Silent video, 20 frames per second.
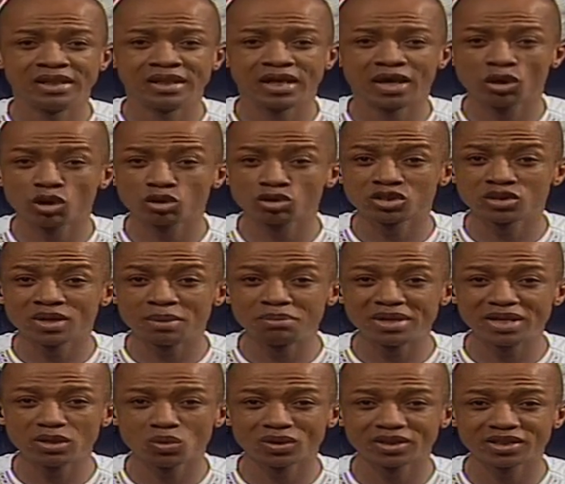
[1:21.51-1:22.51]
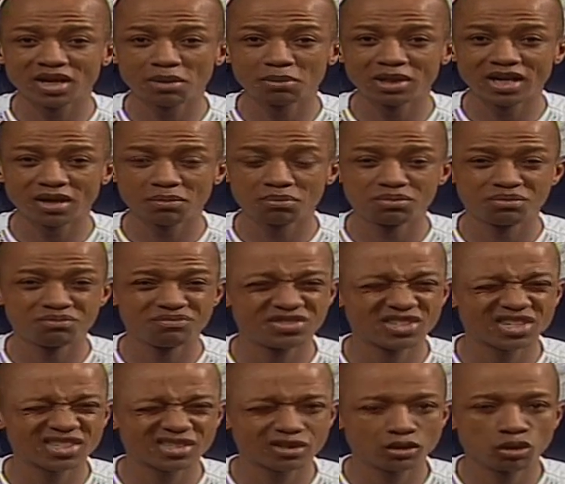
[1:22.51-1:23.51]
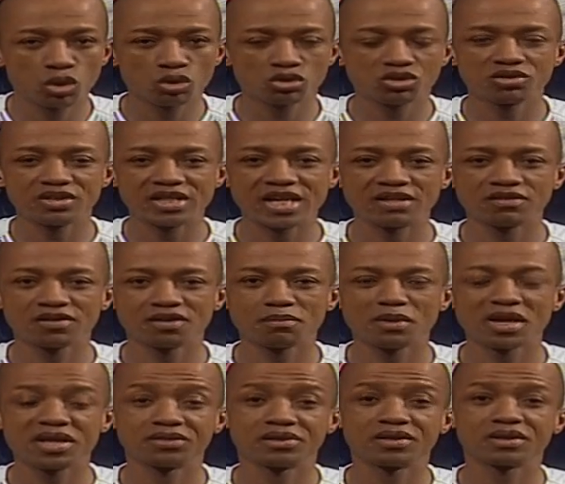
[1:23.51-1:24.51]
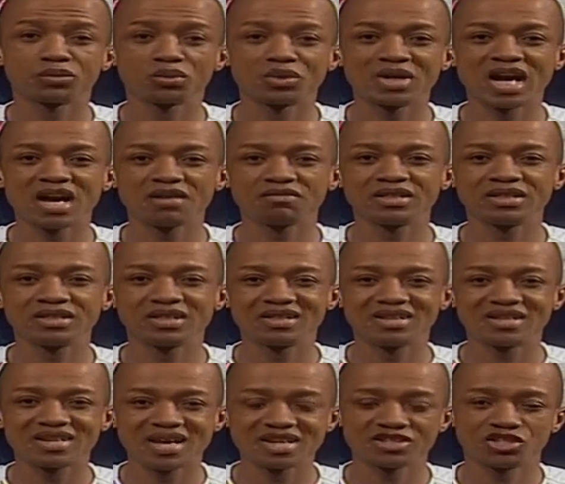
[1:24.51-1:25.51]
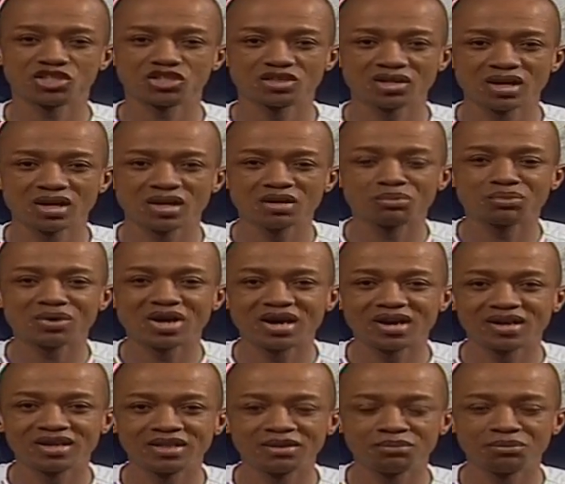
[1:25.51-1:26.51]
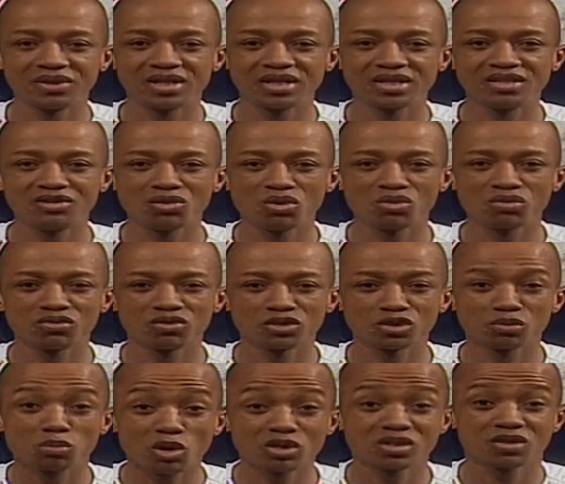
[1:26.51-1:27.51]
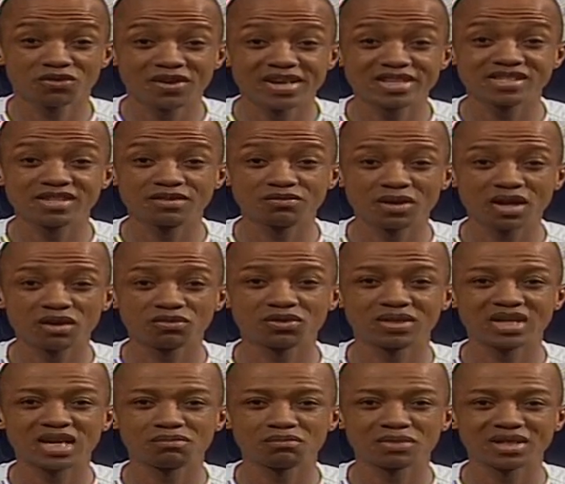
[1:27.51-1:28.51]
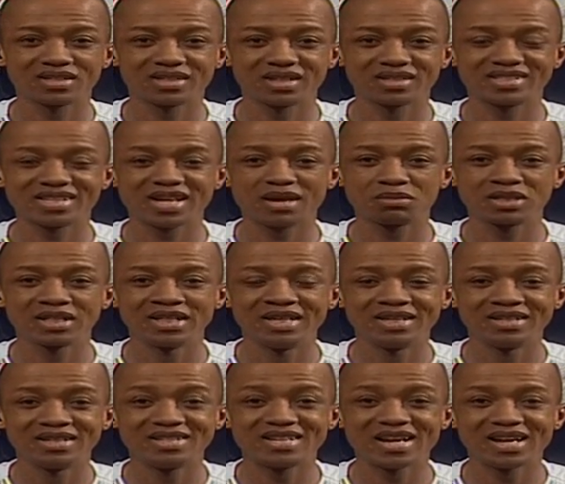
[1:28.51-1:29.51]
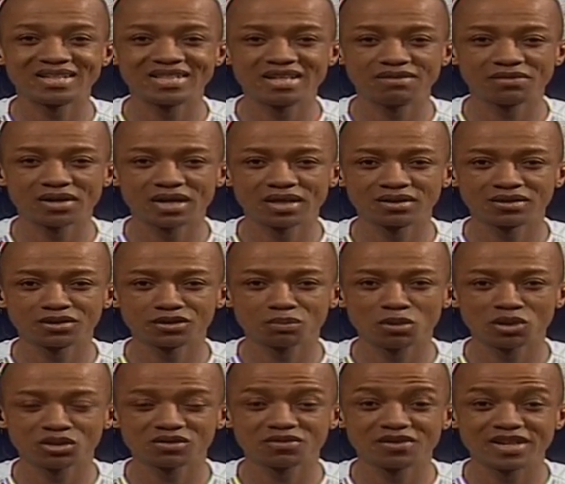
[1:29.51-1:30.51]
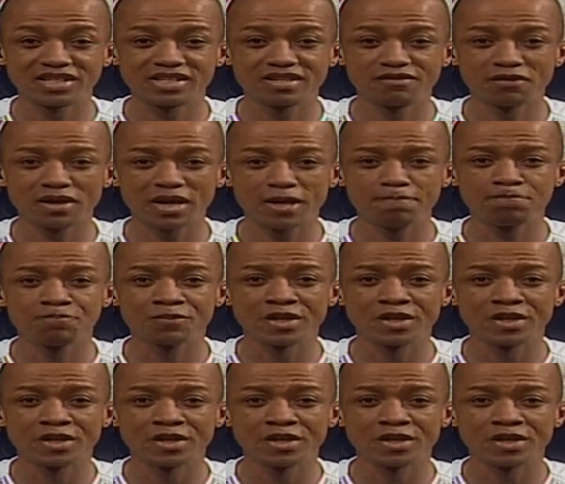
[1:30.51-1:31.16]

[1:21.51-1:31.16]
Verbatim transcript: And also a big one coming up just close to the end of the month. We're having the National Paralympic, you know, Sports Festival for that matter, adapt the Divan Sports Festival.